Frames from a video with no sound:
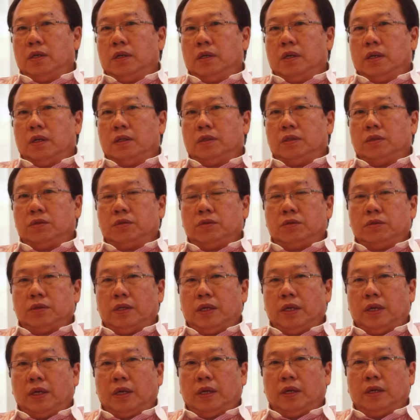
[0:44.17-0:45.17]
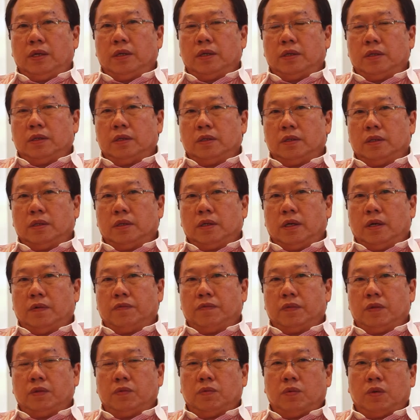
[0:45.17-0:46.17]
Until today,
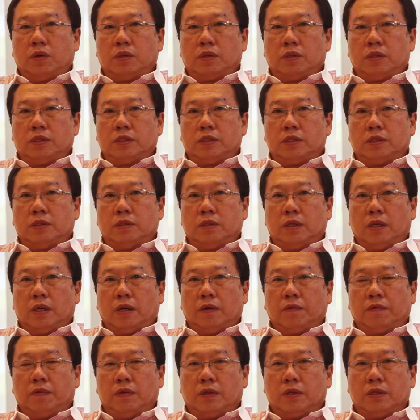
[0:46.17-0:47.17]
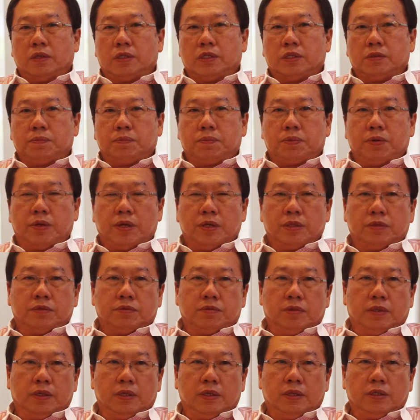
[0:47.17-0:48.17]
after the press
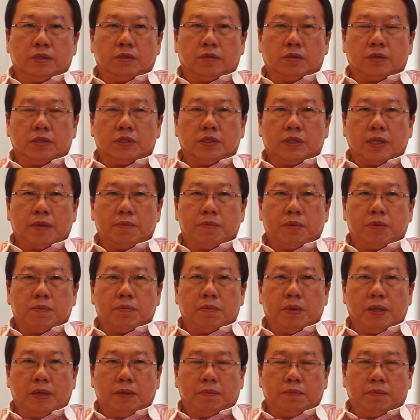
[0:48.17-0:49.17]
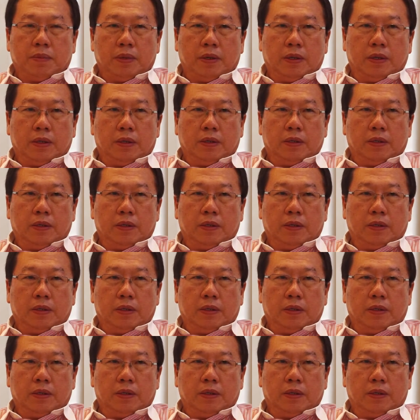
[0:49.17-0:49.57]
release or the statement made by